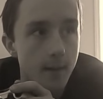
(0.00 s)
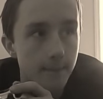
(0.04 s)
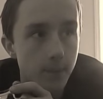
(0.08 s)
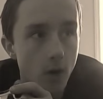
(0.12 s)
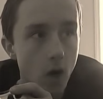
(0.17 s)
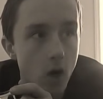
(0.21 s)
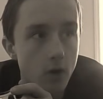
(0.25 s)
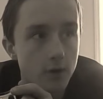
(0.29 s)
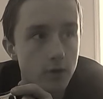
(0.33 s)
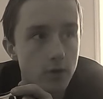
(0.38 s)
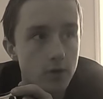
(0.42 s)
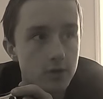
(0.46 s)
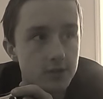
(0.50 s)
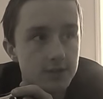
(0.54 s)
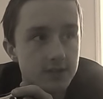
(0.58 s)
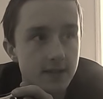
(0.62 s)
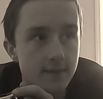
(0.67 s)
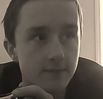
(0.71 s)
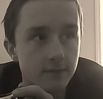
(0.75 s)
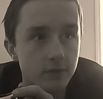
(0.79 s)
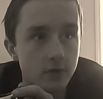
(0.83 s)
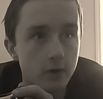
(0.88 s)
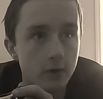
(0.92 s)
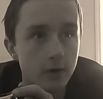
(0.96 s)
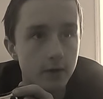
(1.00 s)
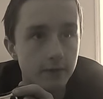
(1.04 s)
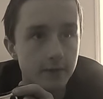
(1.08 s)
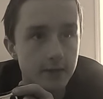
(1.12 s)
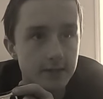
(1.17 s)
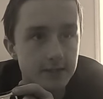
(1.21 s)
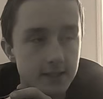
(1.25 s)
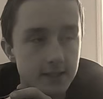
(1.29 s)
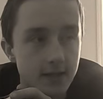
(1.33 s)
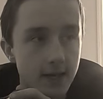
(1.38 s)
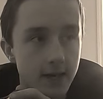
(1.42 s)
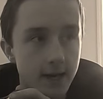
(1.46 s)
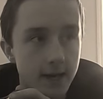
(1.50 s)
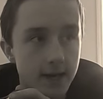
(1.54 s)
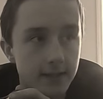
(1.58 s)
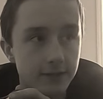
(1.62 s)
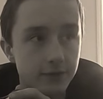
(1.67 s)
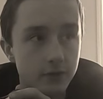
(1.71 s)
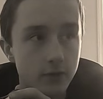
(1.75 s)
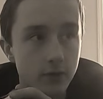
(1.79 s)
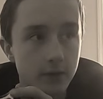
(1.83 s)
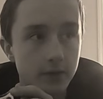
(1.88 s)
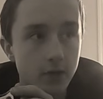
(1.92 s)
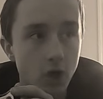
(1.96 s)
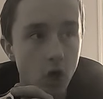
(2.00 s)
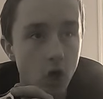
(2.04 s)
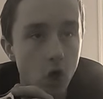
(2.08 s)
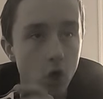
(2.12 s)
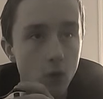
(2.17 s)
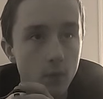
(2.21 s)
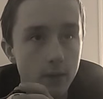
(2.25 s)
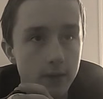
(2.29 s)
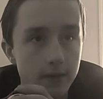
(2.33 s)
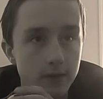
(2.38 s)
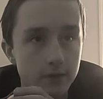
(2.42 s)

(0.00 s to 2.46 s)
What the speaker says: Bro, you're a 7th grader. in an 8th grade hallway,